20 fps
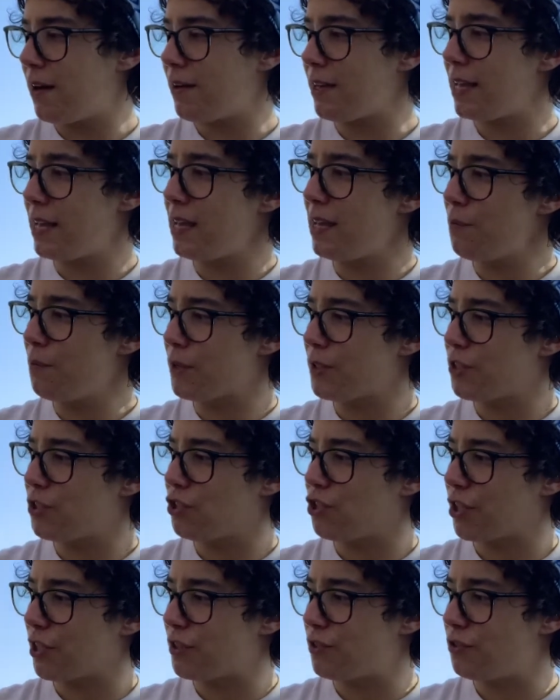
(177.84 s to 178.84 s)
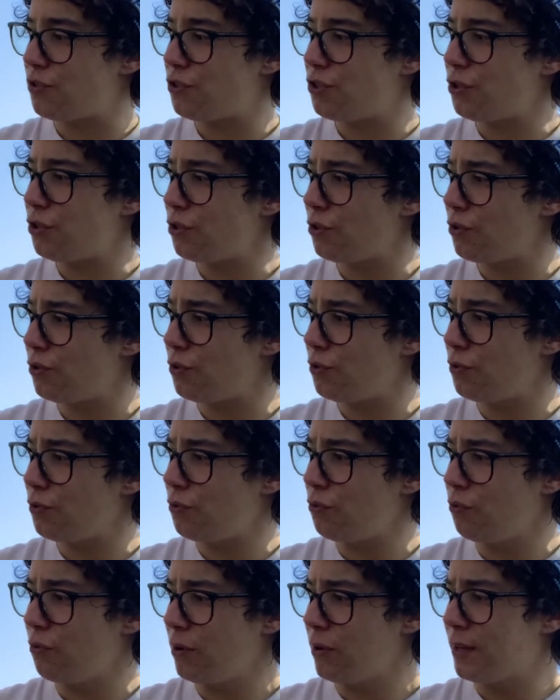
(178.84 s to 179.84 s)
He was just
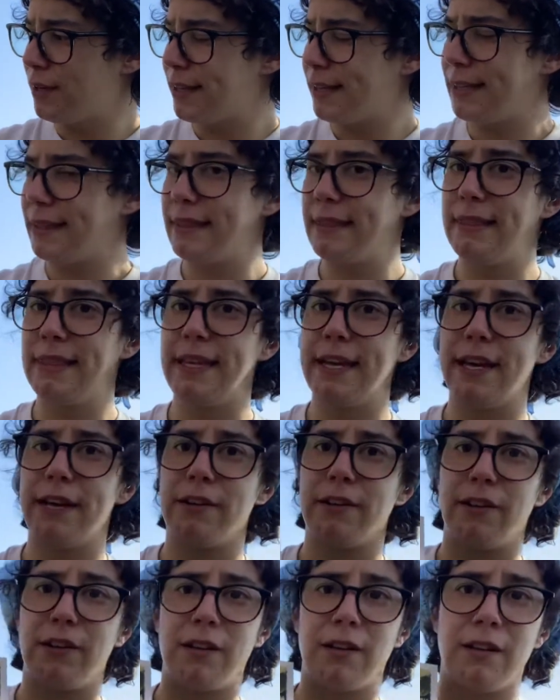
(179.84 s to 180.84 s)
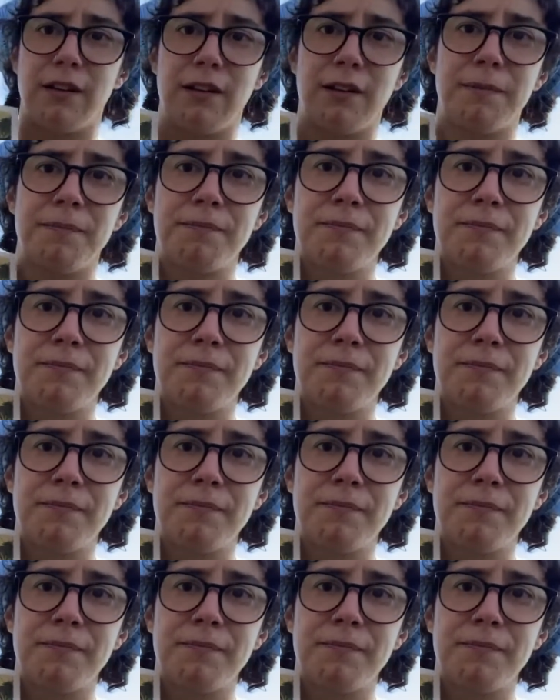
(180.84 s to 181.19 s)
too little.